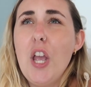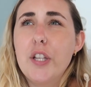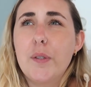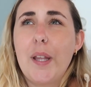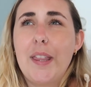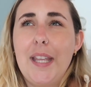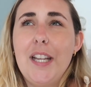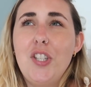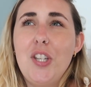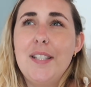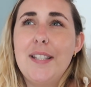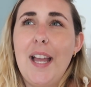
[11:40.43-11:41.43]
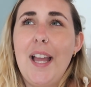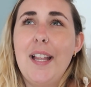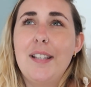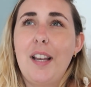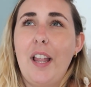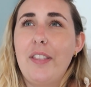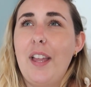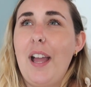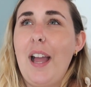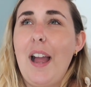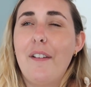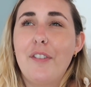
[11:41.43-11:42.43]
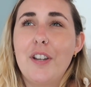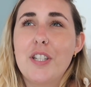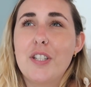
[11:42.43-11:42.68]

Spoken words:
So I think she said like the average